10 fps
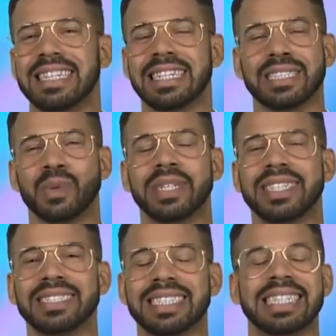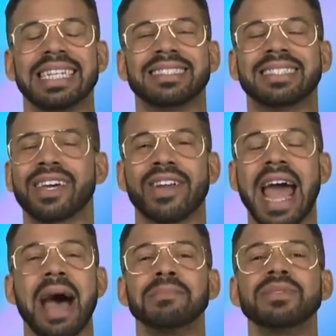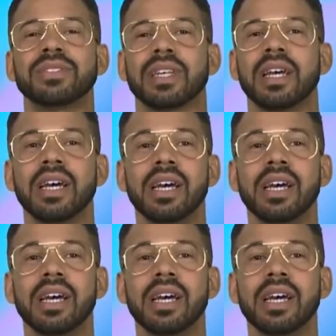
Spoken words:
the Twitters and Instagrams.